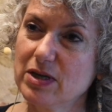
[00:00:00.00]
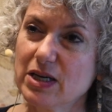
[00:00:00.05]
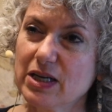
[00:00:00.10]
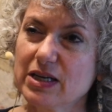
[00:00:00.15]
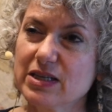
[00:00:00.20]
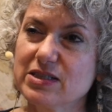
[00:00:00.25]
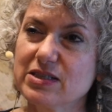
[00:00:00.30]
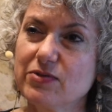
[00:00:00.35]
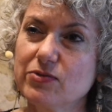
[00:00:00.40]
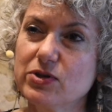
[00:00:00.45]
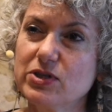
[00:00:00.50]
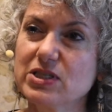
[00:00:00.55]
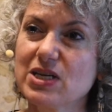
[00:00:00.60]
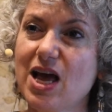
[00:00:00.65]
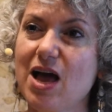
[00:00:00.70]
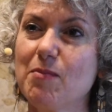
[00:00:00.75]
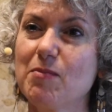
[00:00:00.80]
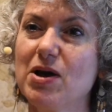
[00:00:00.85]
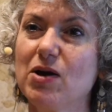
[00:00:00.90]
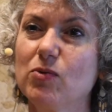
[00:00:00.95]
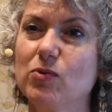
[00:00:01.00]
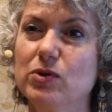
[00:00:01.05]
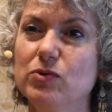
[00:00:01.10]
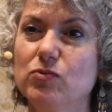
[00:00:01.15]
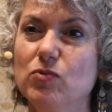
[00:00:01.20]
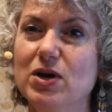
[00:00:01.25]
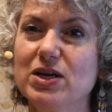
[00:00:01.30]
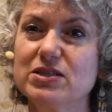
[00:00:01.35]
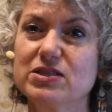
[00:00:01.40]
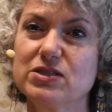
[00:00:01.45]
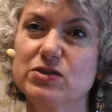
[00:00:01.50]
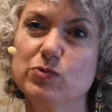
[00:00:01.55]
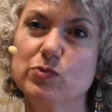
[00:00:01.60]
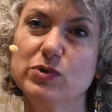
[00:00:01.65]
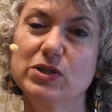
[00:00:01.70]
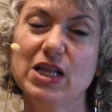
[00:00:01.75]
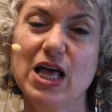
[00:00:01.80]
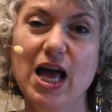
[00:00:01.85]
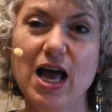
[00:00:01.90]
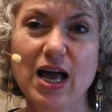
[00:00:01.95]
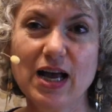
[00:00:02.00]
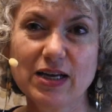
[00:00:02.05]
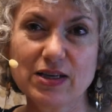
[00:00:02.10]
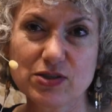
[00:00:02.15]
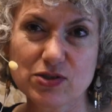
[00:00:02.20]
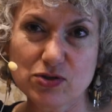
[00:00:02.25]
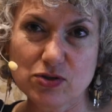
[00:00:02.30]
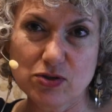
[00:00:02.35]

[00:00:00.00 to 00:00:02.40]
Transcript: Because every time I would rest and relax